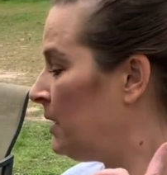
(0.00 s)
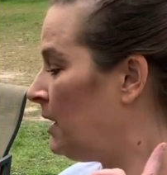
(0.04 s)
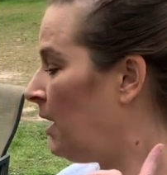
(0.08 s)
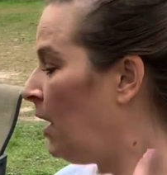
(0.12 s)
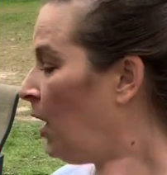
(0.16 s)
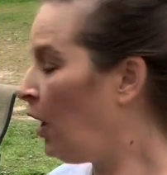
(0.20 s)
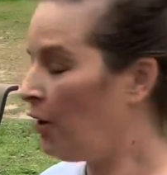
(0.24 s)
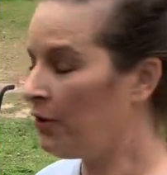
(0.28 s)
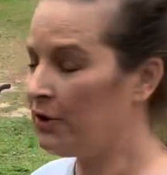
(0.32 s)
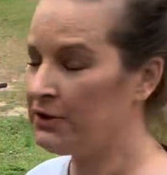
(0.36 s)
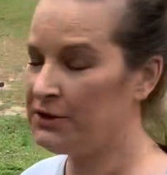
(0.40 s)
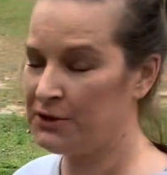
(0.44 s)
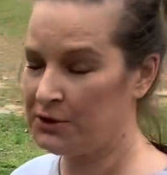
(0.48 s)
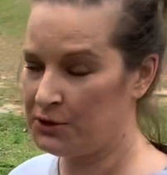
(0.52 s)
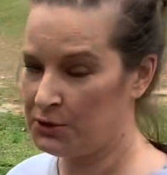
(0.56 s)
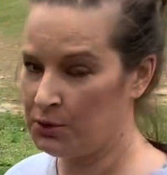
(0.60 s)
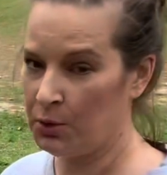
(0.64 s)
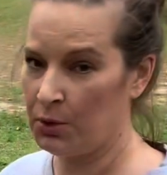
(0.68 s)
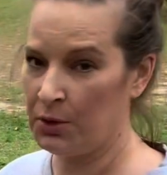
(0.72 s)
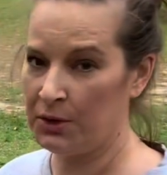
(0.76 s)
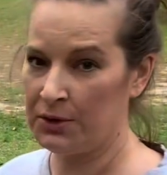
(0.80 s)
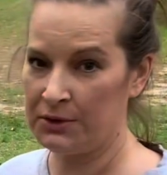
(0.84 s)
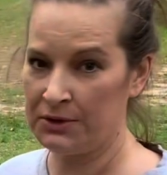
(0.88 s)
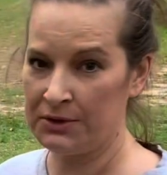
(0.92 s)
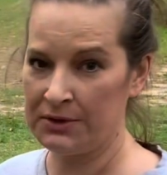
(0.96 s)
all the
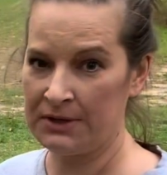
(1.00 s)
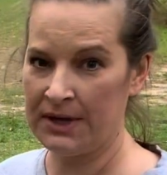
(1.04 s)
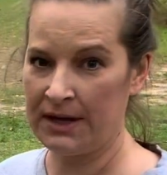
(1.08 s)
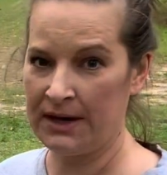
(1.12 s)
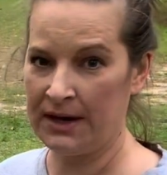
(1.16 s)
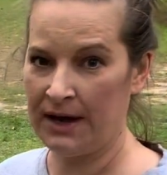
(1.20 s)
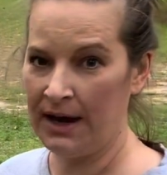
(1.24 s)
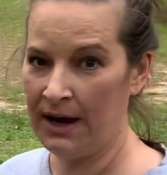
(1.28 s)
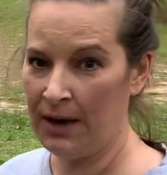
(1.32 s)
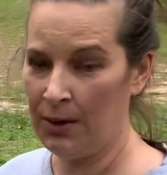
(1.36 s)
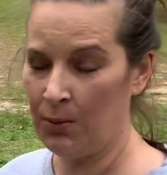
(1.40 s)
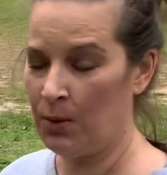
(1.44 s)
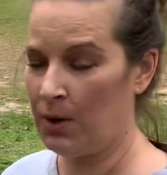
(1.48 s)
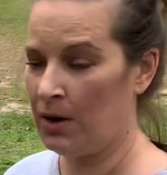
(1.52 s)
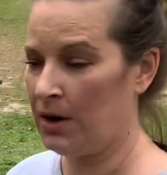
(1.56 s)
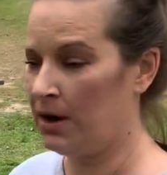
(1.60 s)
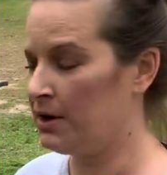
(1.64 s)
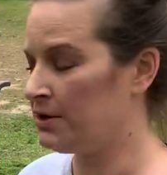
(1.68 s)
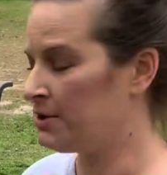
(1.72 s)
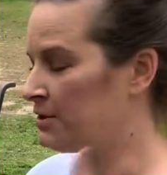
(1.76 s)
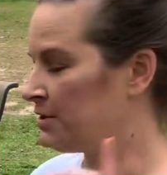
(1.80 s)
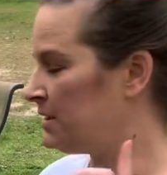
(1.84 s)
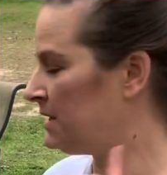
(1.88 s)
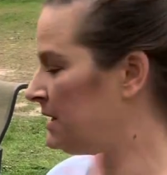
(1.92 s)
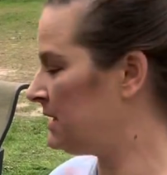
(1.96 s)
tutorials that I
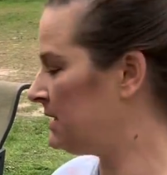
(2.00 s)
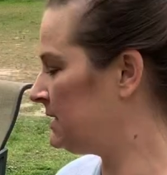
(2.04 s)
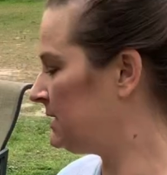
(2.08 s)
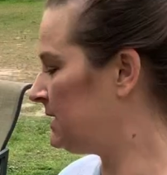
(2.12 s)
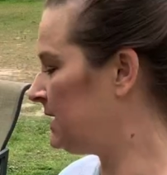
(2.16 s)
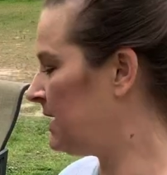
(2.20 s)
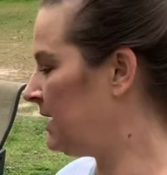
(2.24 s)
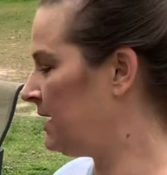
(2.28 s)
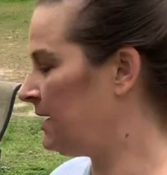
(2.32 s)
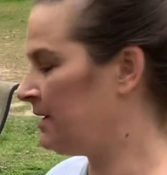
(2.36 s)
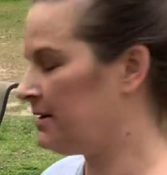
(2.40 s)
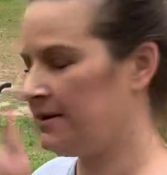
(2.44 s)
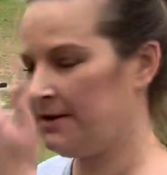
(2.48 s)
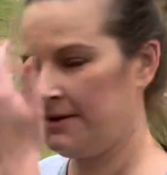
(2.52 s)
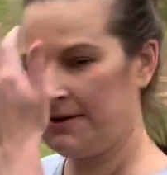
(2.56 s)
watched said,